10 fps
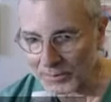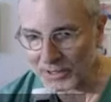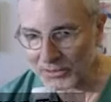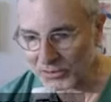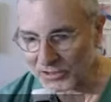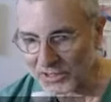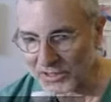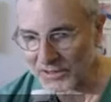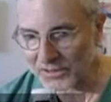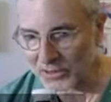but you
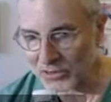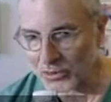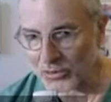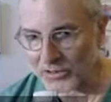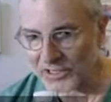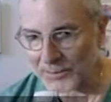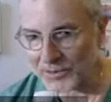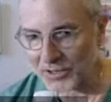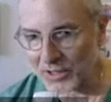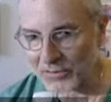see the two
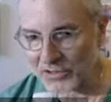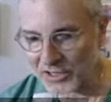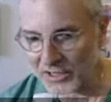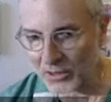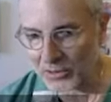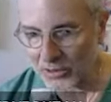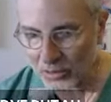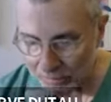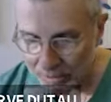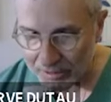tips of the stent are not
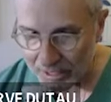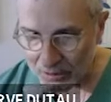covered.